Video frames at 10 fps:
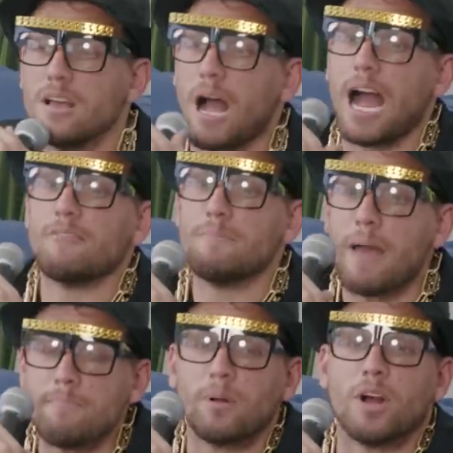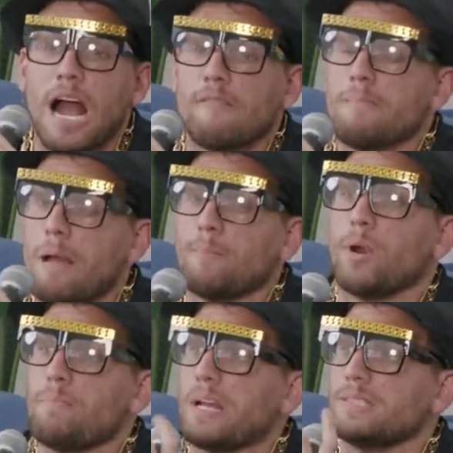I remember, flew. I
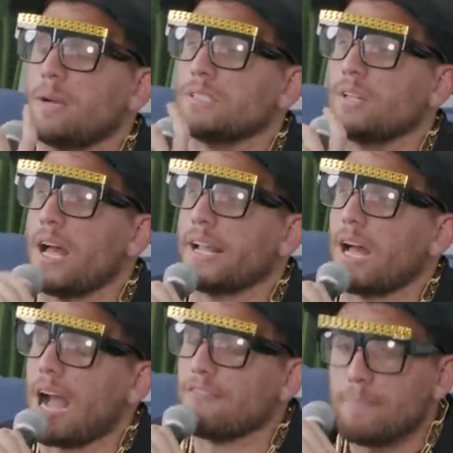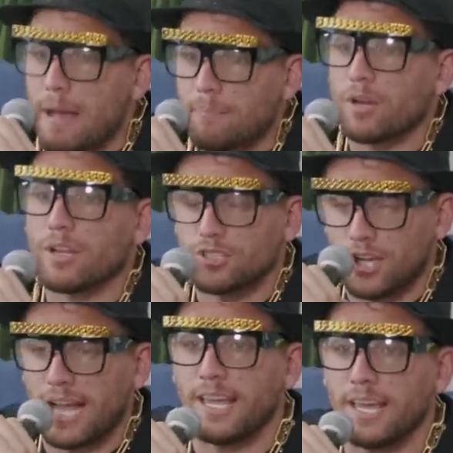remember it because I was like, I remember
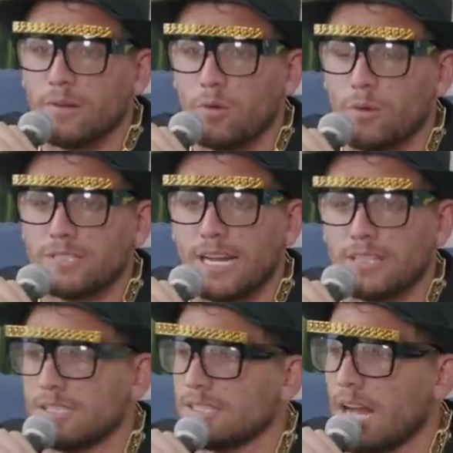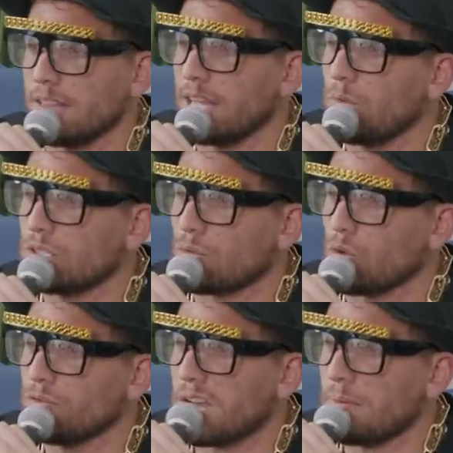checking in. We was at this, I think it was the
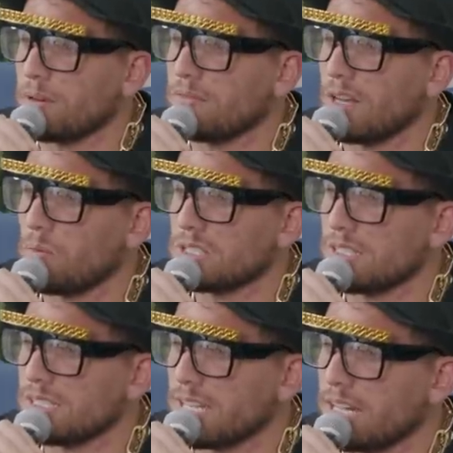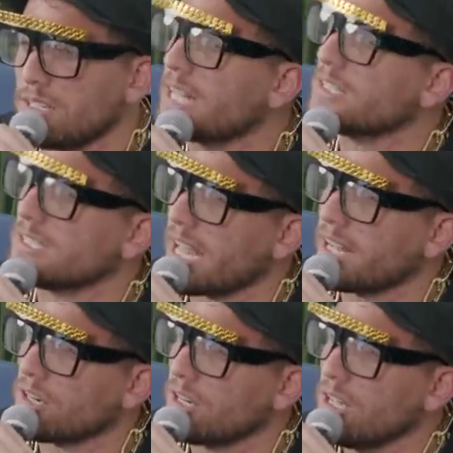rooftop of the, was it the stand? Not the
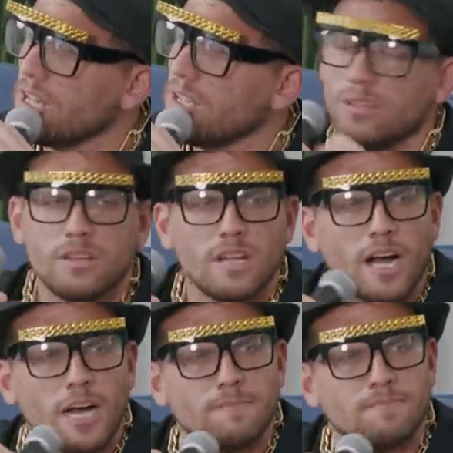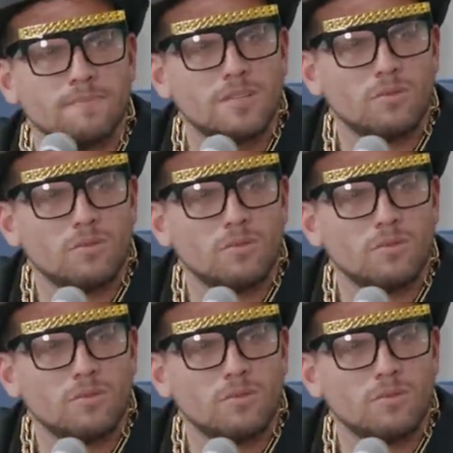standard. No, it was the um, um,